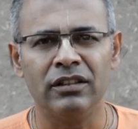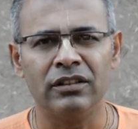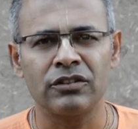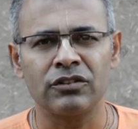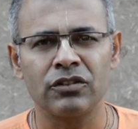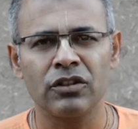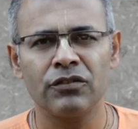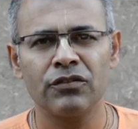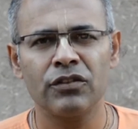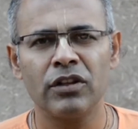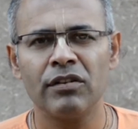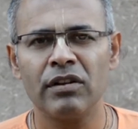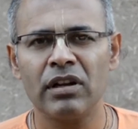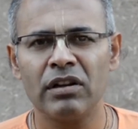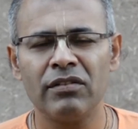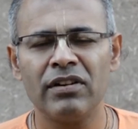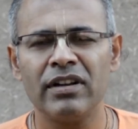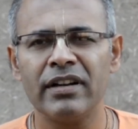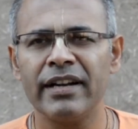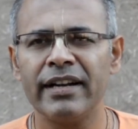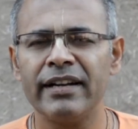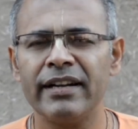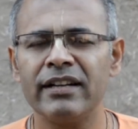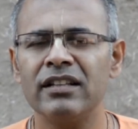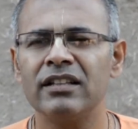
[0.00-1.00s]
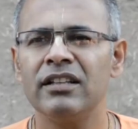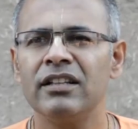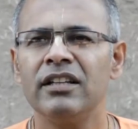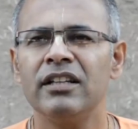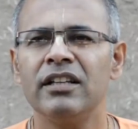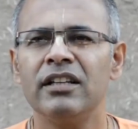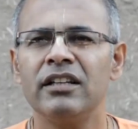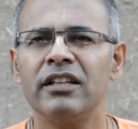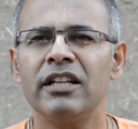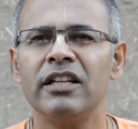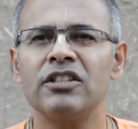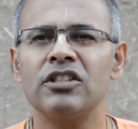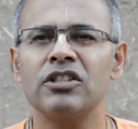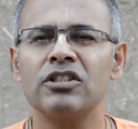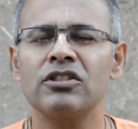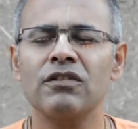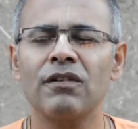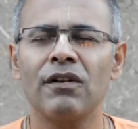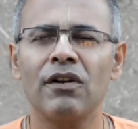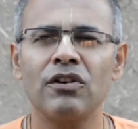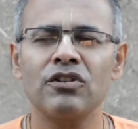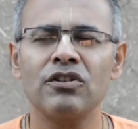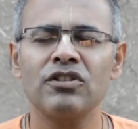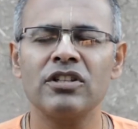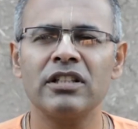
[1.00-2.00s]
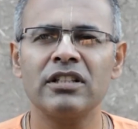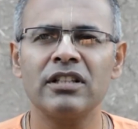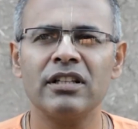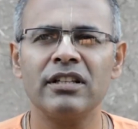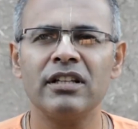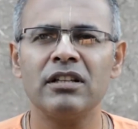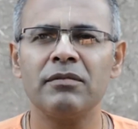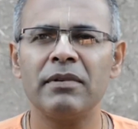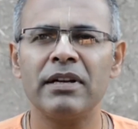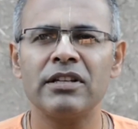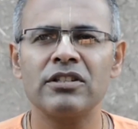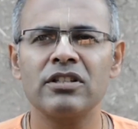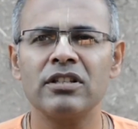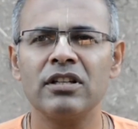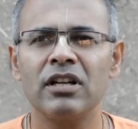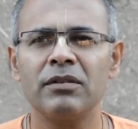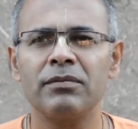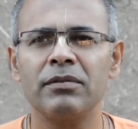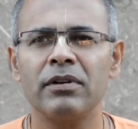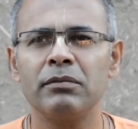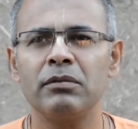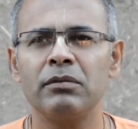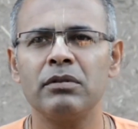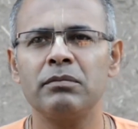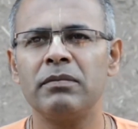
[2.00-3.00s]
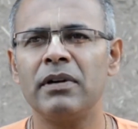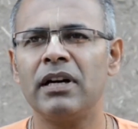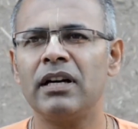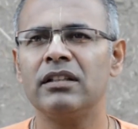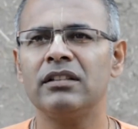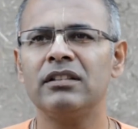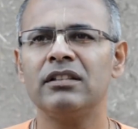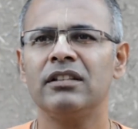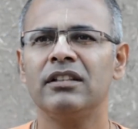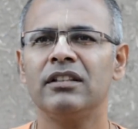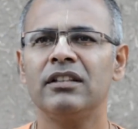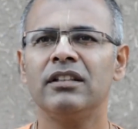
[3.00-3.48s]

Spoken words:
So if you have ever read teachings of Lord Chaitanya by Srila Prabhupada,